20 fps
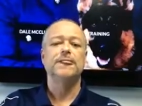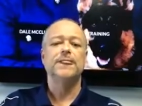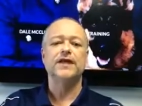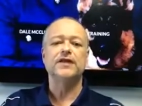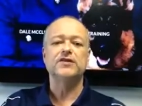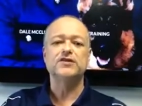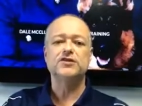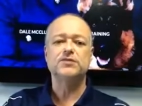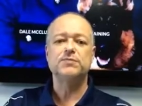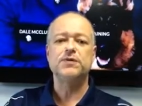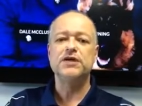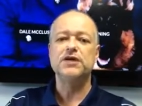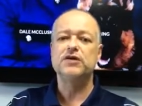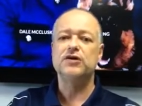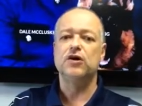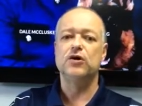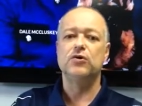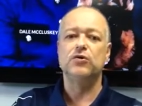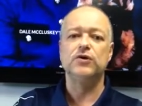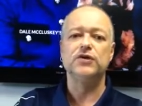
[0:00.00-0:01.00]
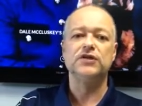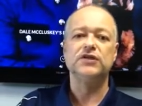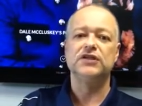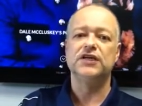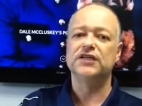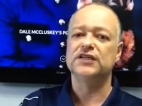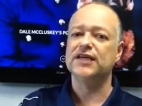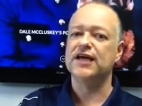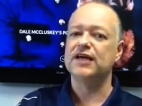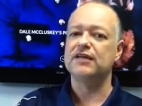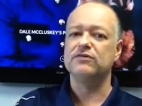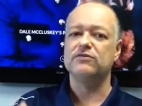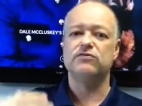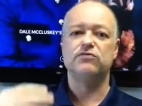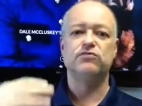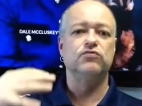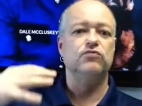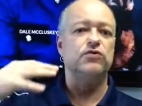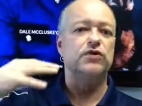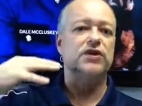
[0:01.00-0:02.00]
Get speed going, get
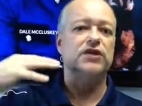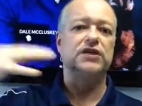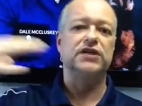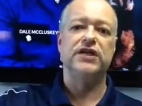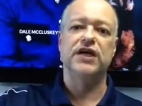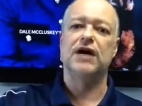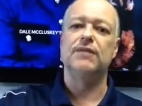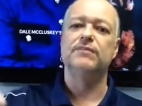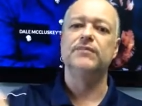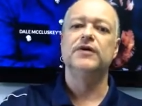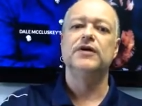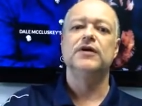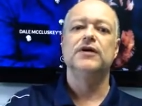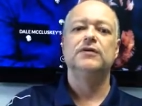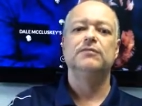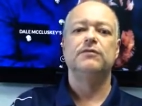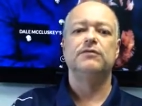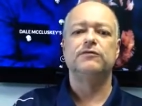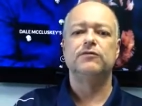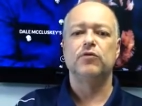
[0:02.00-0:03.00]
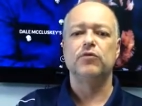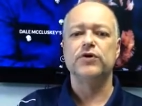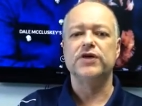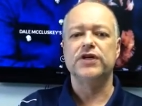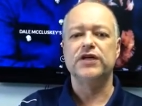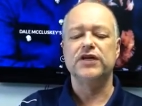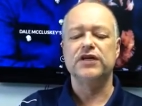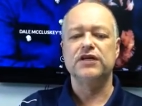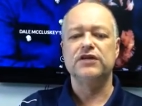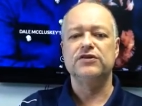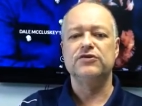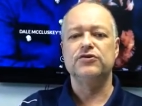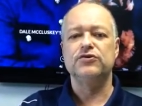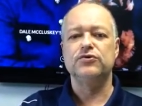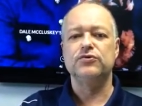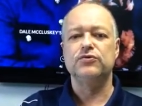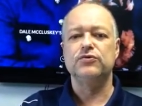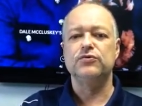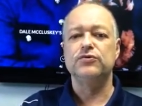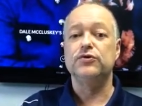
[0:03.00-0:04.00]
that really up before you get
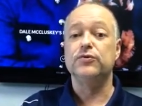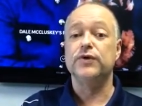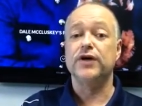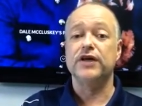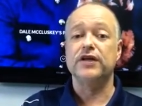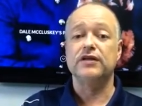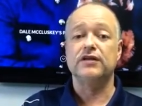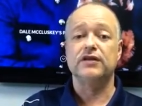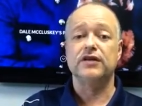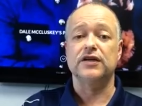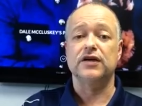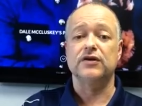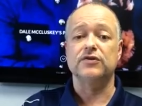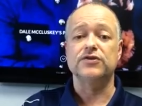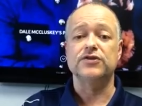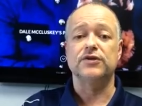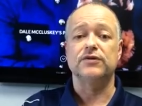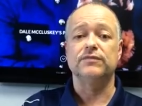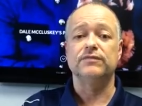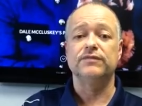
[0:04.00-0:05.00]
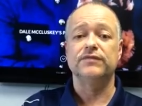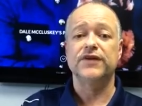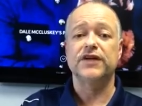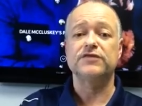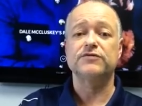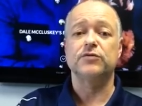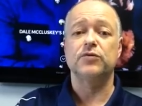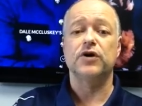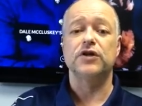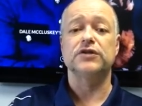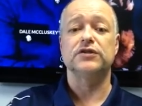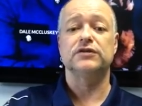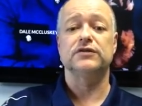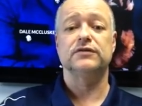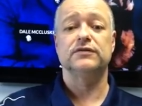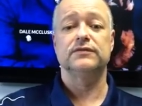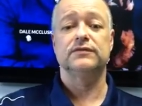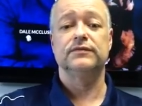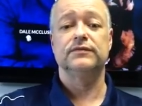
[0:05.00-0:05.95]
into doing anything else. So thanks for watching.